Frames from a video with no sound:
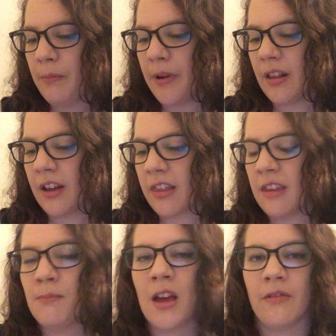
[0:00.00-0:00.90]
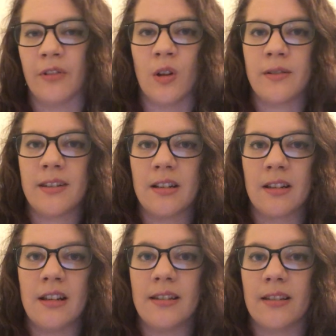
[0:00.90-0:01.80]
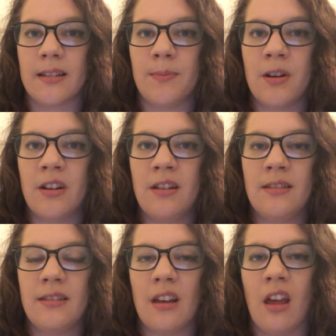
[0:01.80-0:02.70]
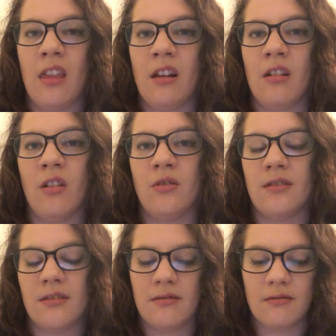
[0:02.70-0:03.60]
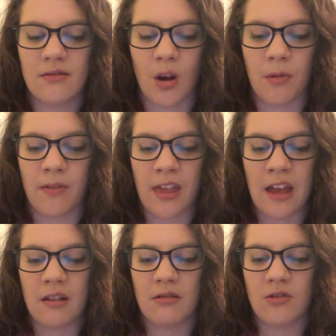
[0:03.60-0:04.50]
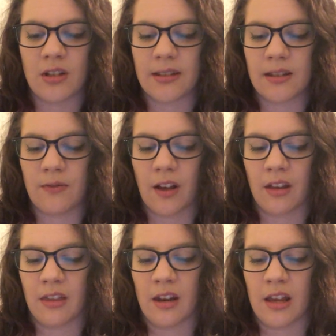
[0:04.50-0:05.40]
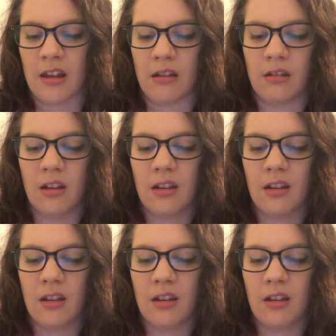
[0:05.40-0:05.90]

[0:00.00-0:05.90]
But like, the amount of loss he's experienced, and then on top of that, just the fact that he